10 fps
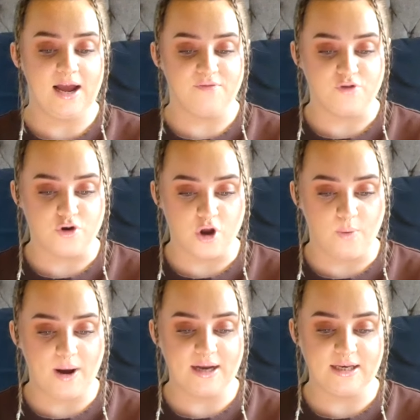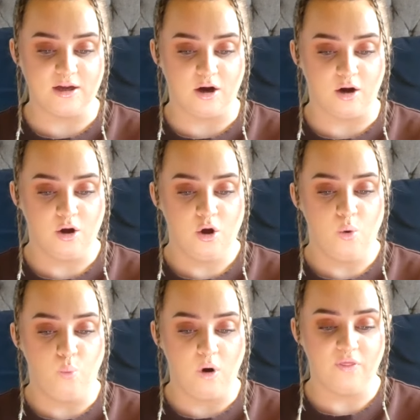have no idea
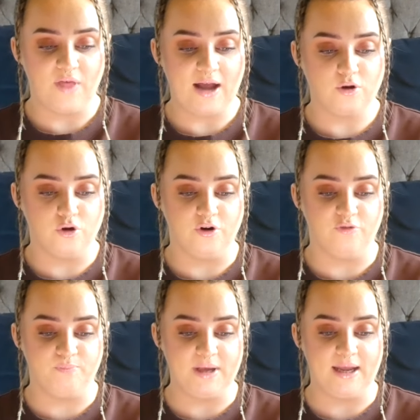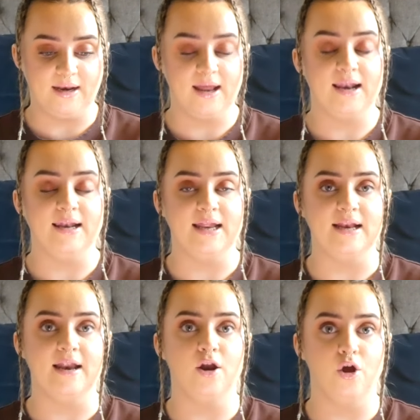what that could have been
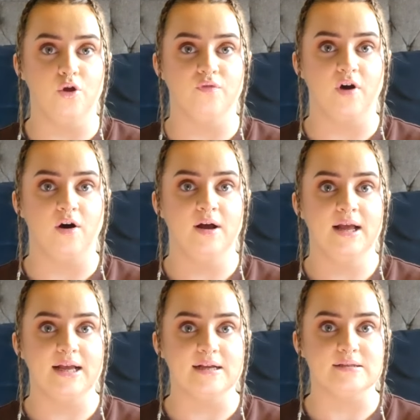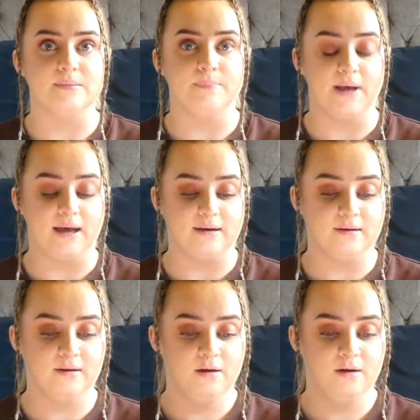leaning over his bed.